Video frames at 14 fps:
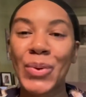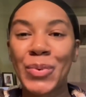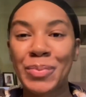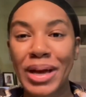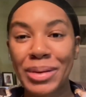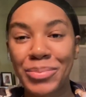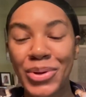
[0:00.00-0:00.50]

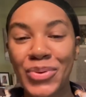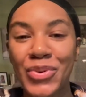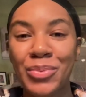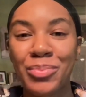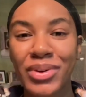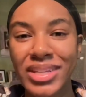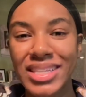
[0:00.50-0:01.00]
my beautiful
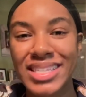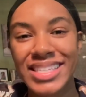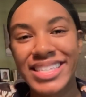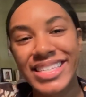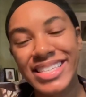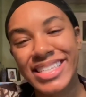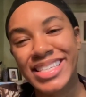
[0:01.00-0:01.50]
brothers and
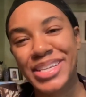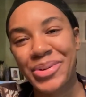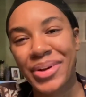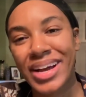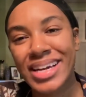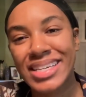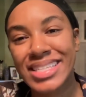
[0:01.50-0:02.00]
sisters in
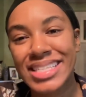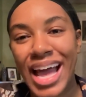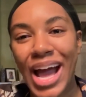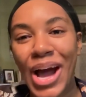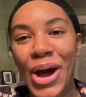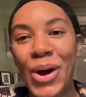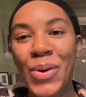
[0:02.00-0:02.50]
Christ.
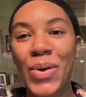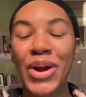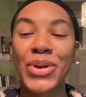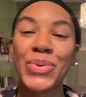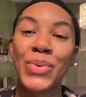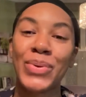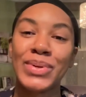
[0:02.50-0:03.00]
How are
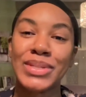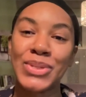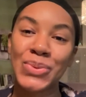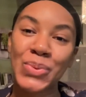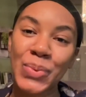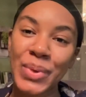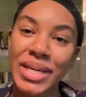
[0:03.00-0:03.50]
you all
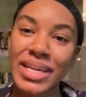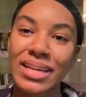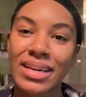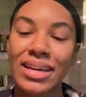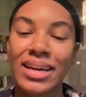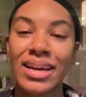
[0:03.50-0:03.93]
doing?